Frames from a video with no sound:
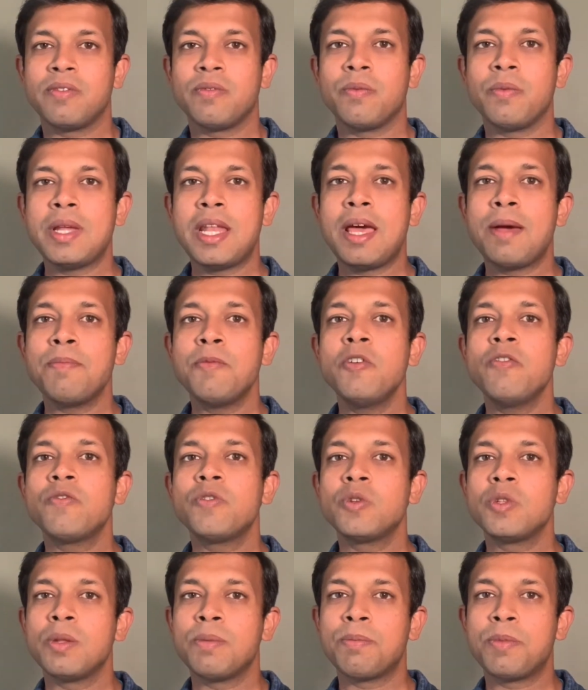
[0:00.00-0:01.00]
When I moved
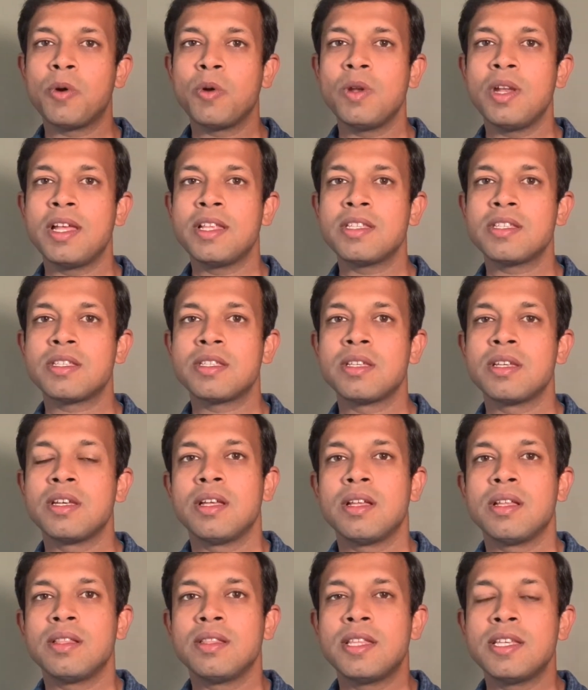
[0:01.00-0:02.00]
to the pro lens,
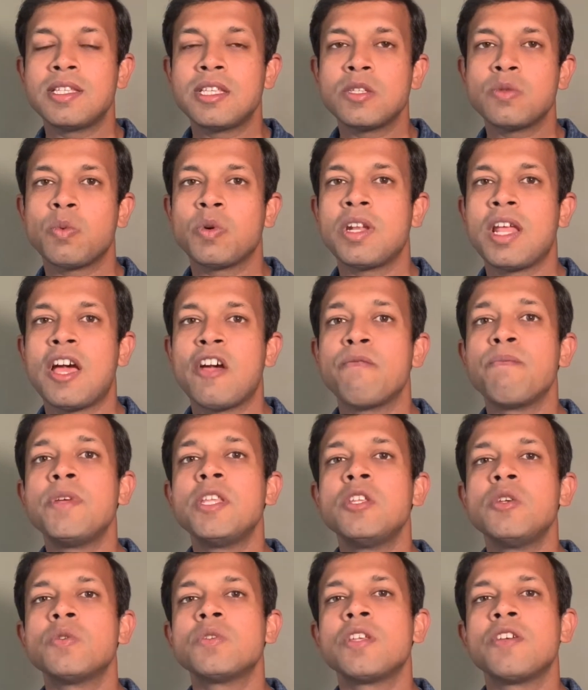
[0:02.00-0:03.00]
this is what I have
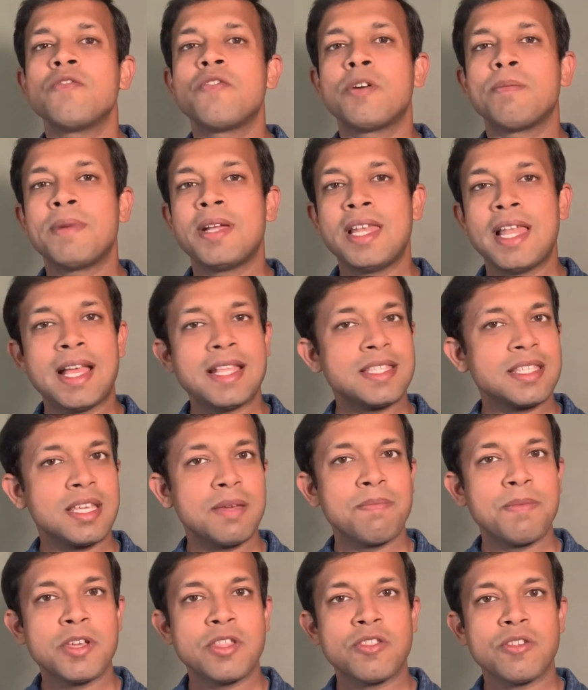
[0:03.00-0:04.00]
been using for my
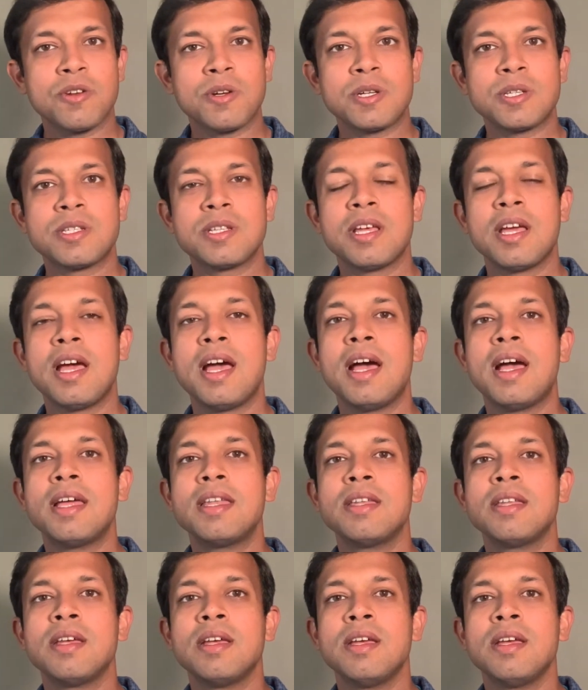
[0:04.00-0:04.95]
landscape pictures, and